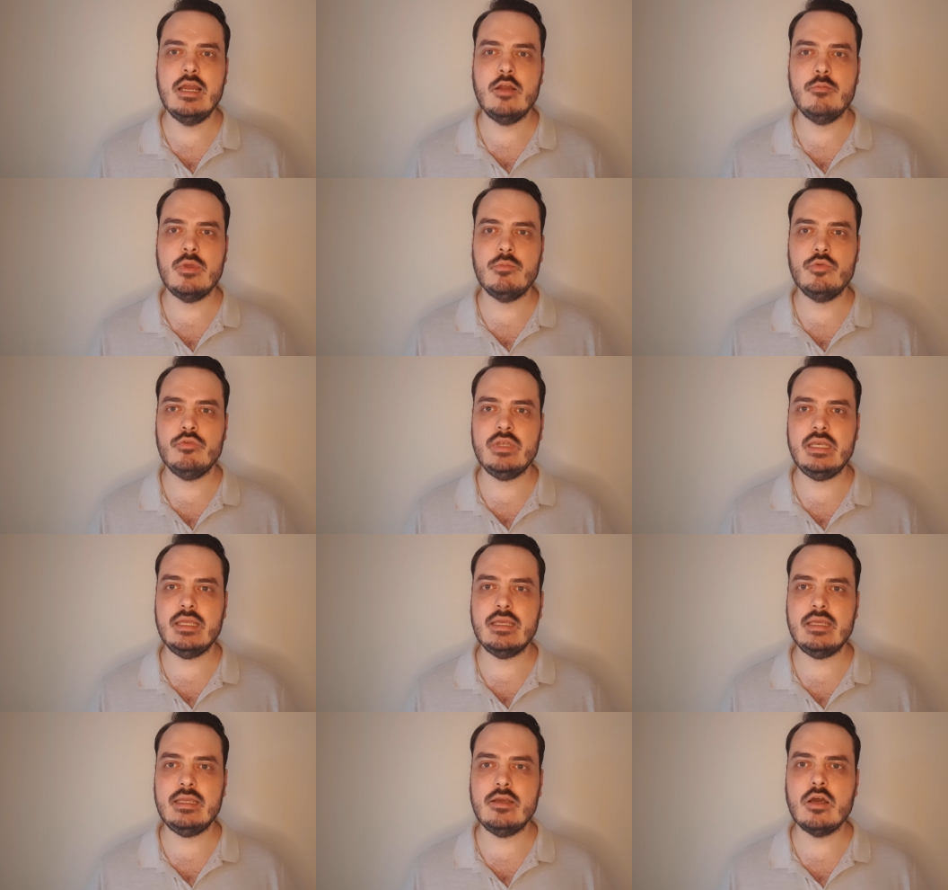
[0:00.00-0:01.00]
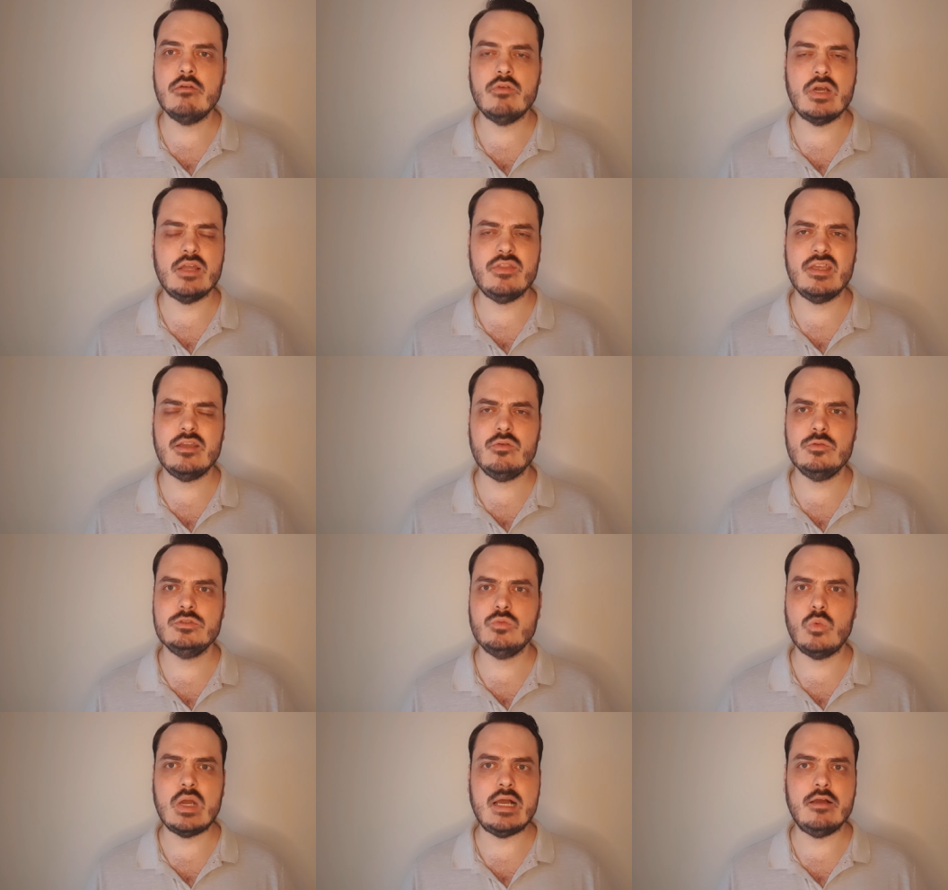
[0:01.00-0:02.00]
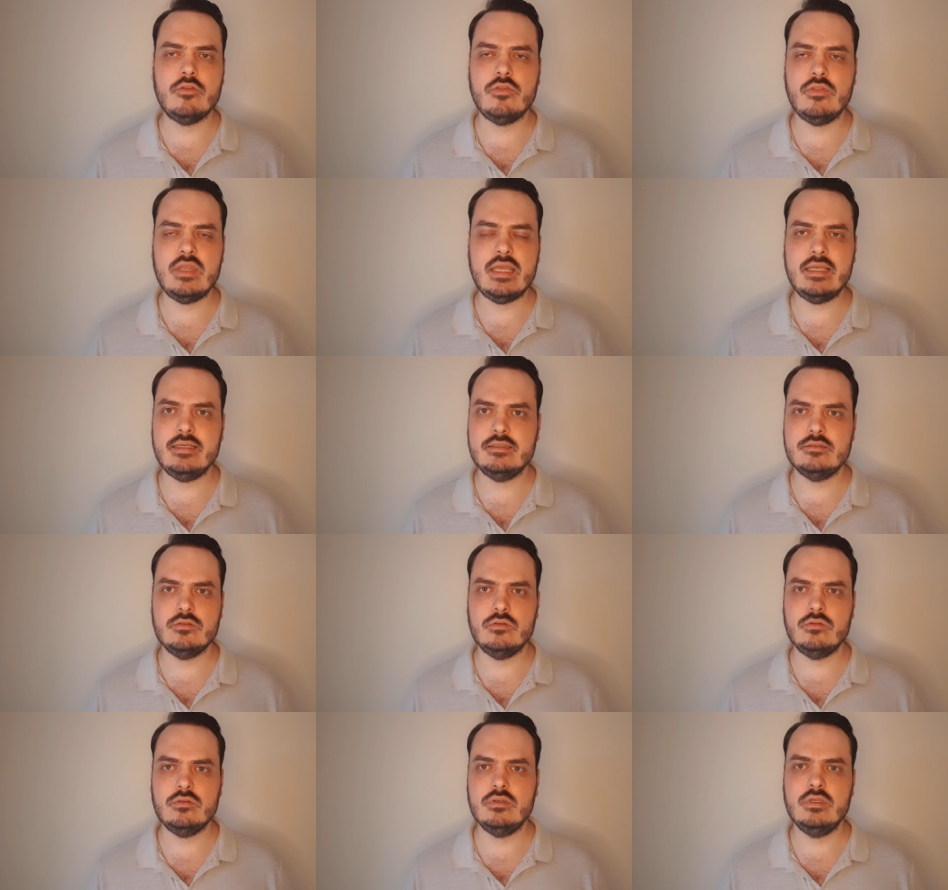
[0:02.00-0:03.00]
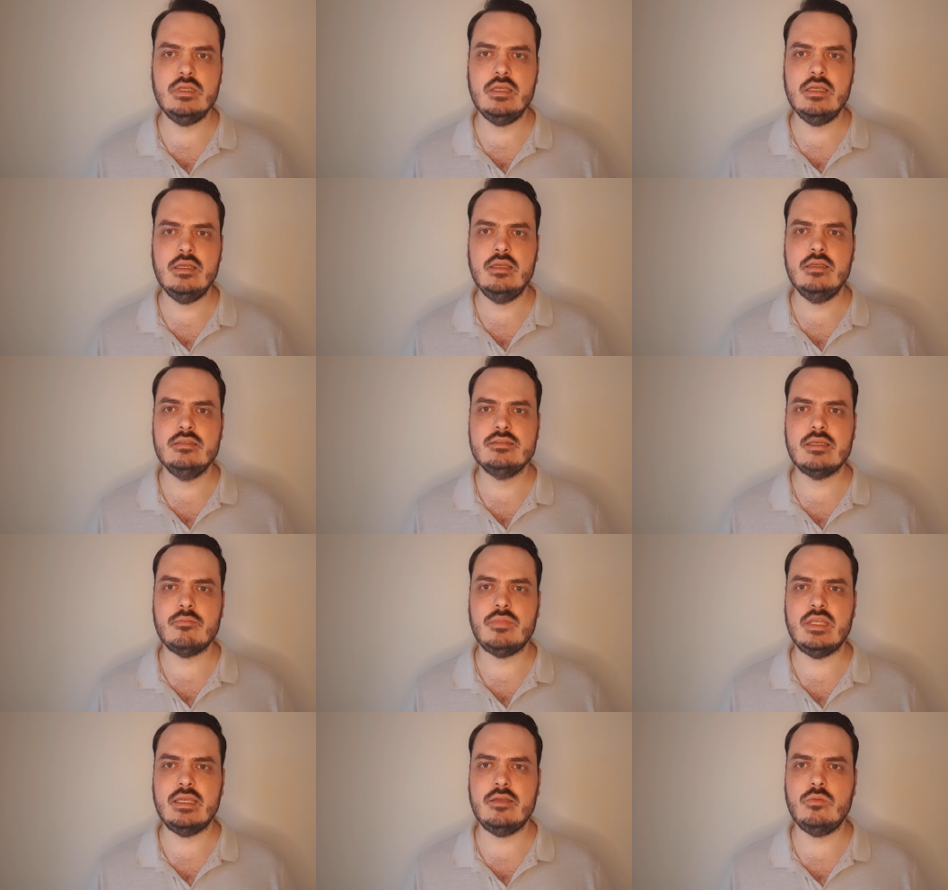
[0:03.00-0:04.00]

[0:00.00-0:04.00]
I remember reading a novel, I think it was Wild Things or something.